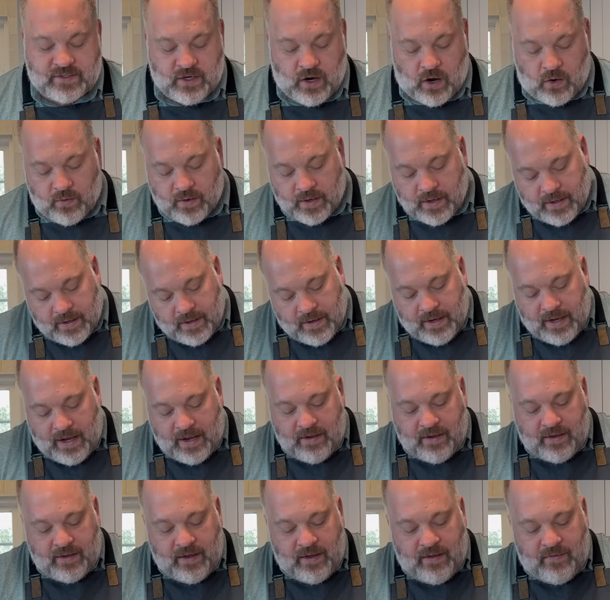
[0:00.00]
So
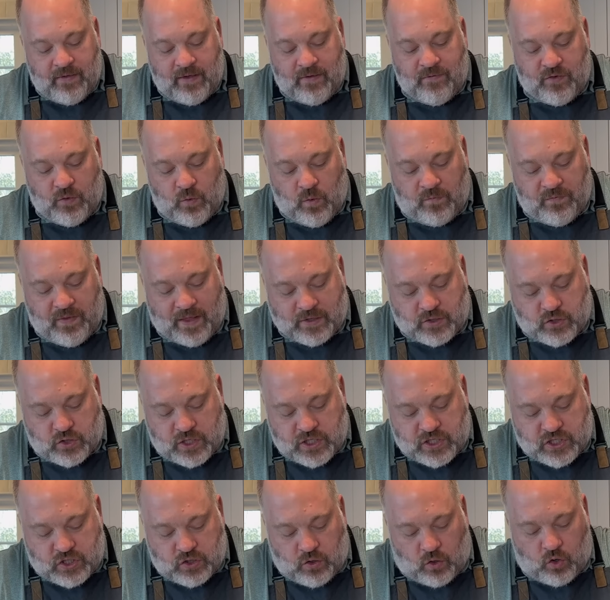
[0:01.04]
if you want that
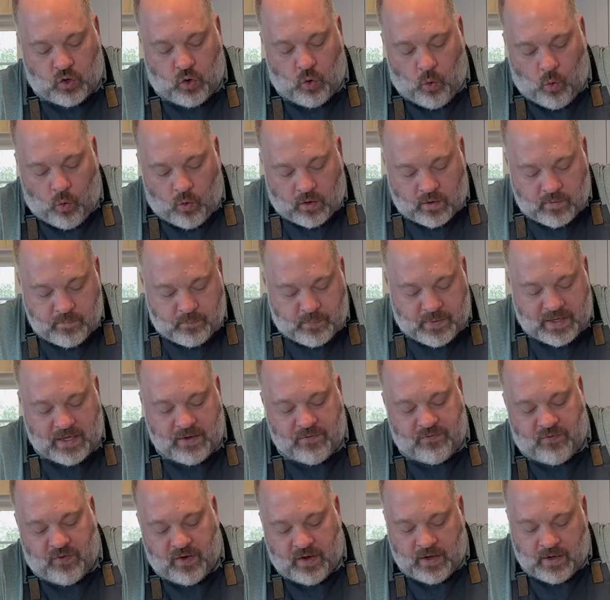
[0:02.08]
traditional corned
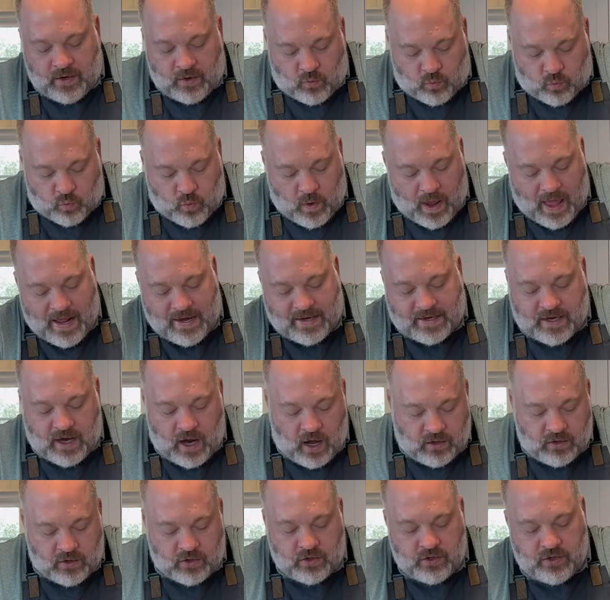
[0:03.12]
beef red
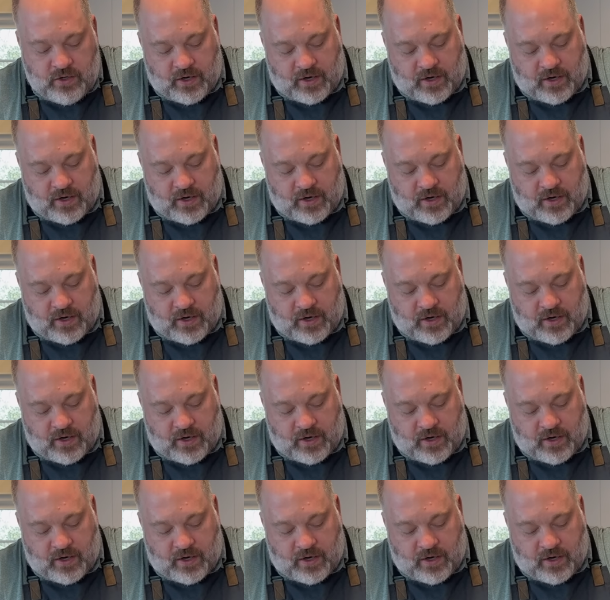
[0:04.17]
color,